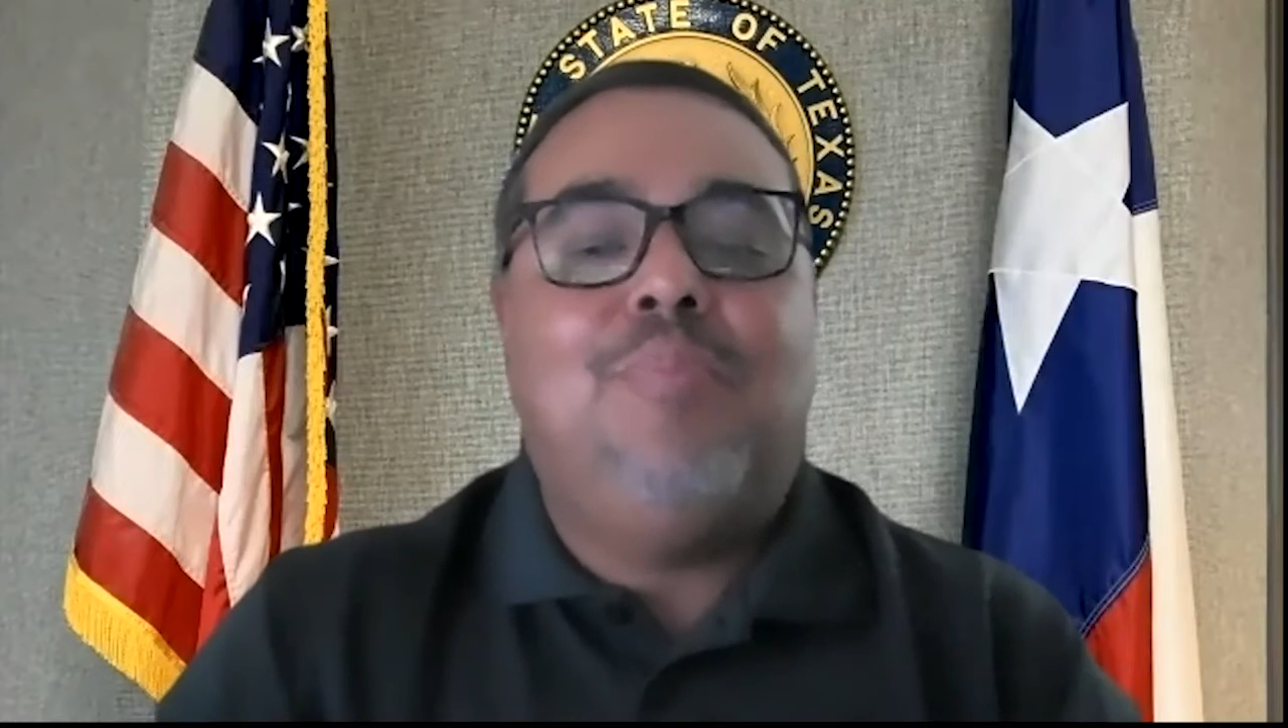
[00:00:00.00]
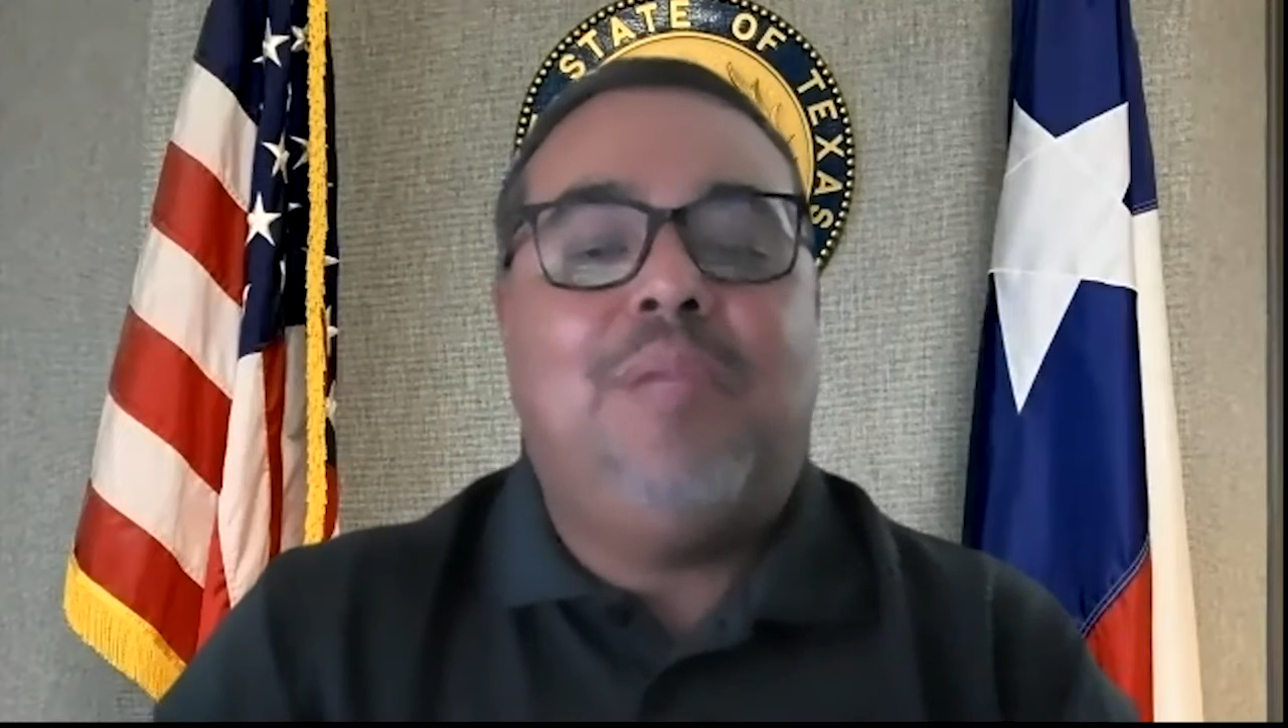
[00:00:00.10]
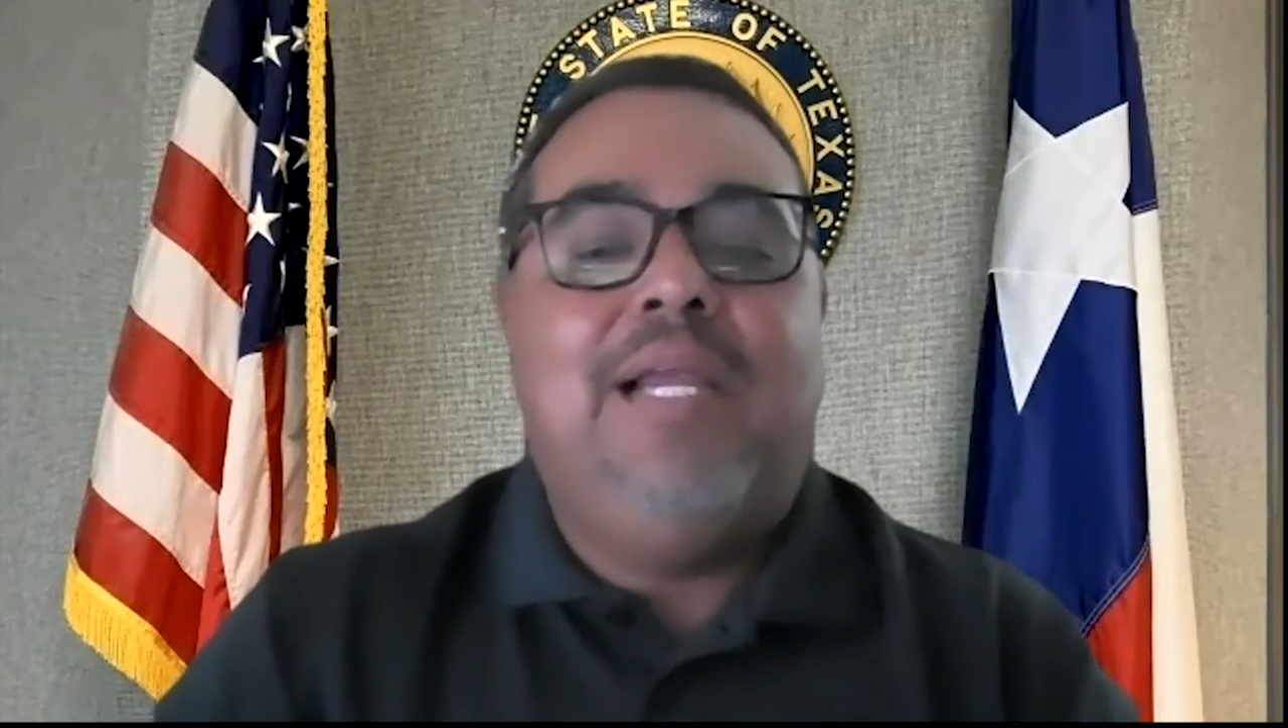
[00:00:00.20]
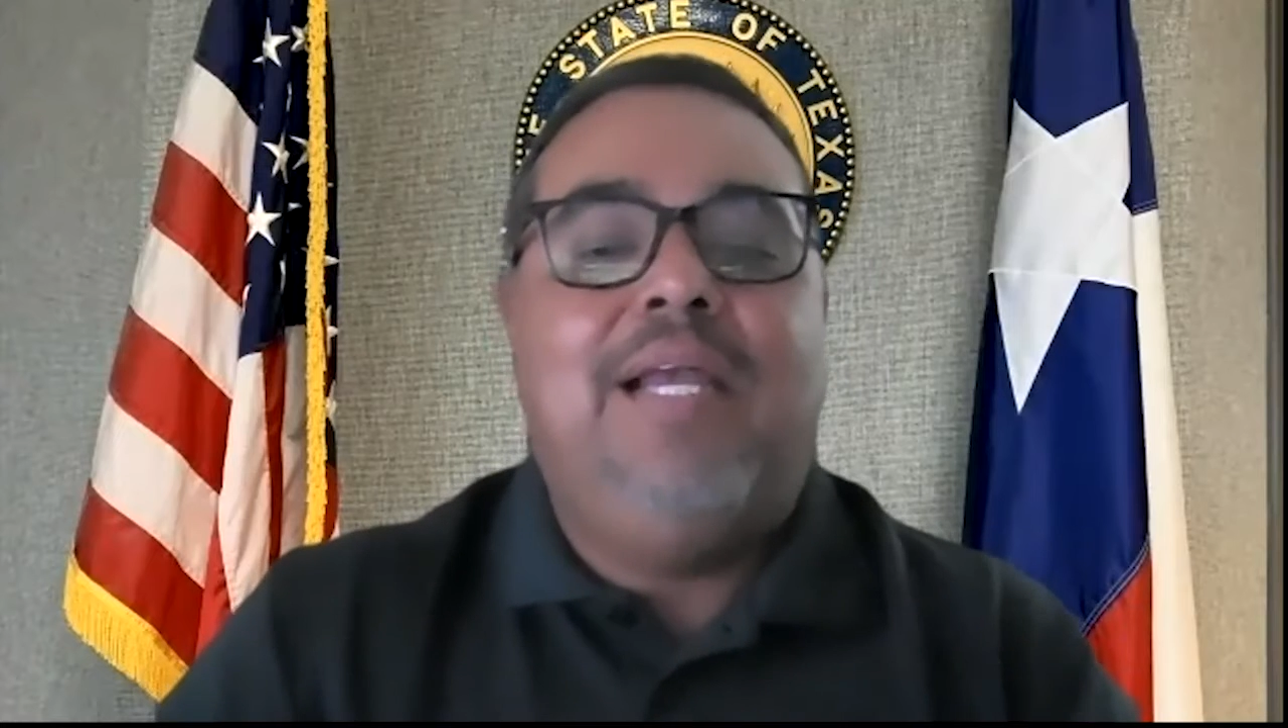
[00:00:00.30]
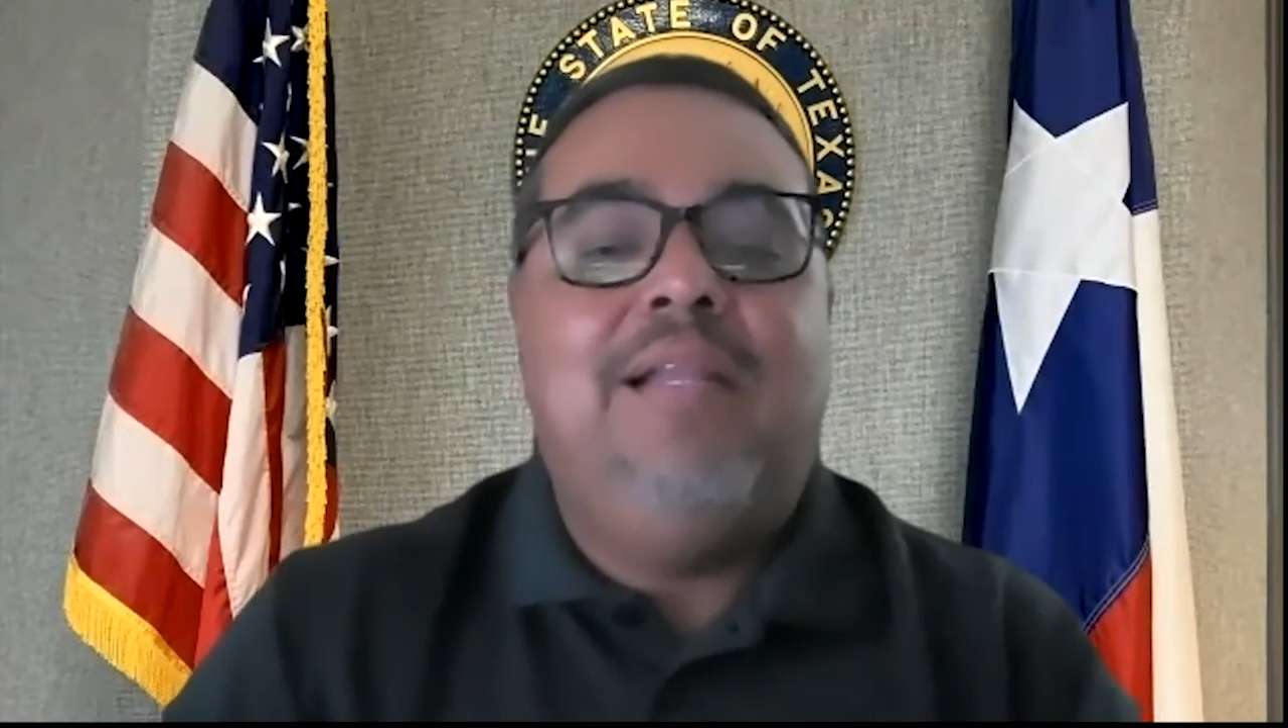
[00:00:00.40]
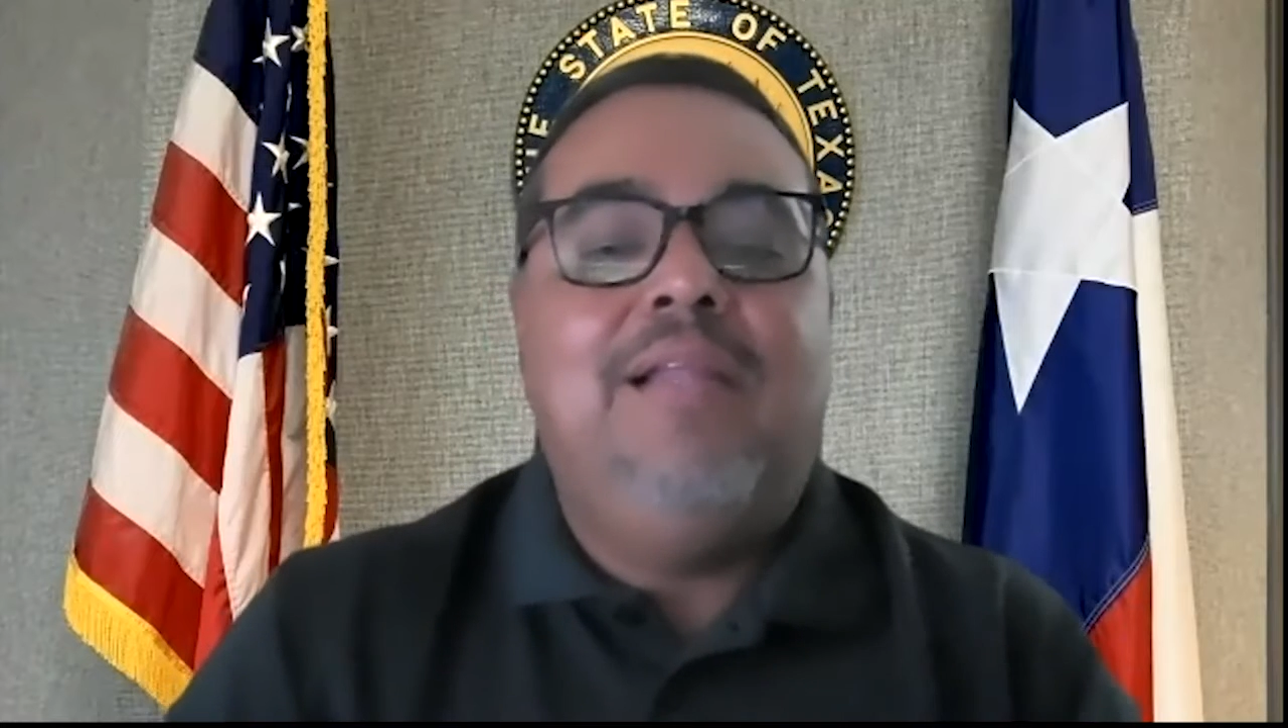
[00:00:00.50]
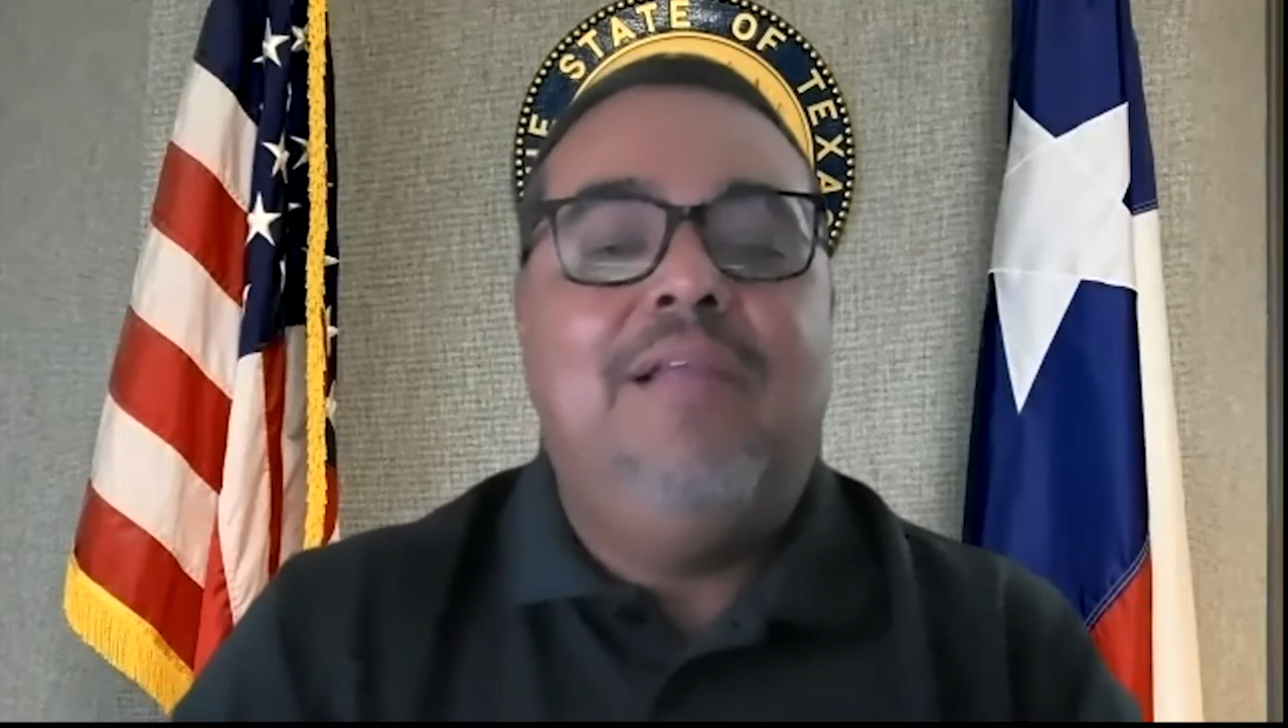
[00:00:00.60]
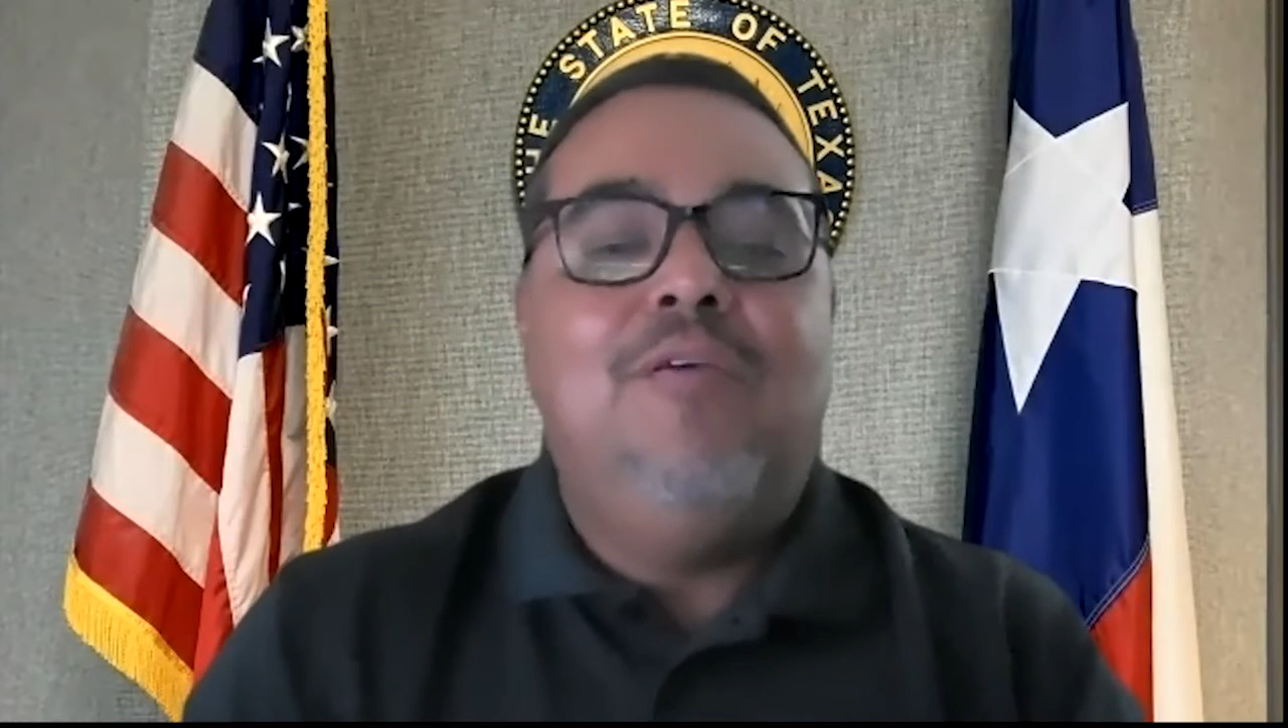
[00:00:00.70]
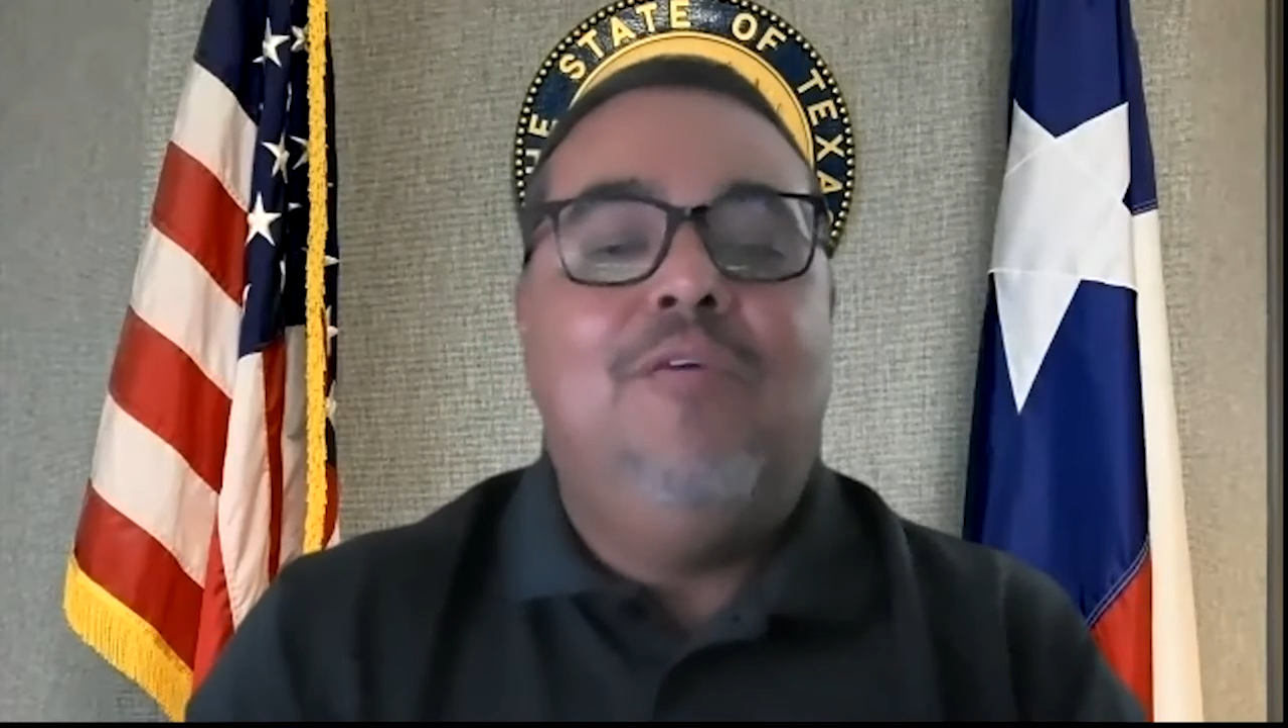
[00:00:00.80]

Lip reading: plan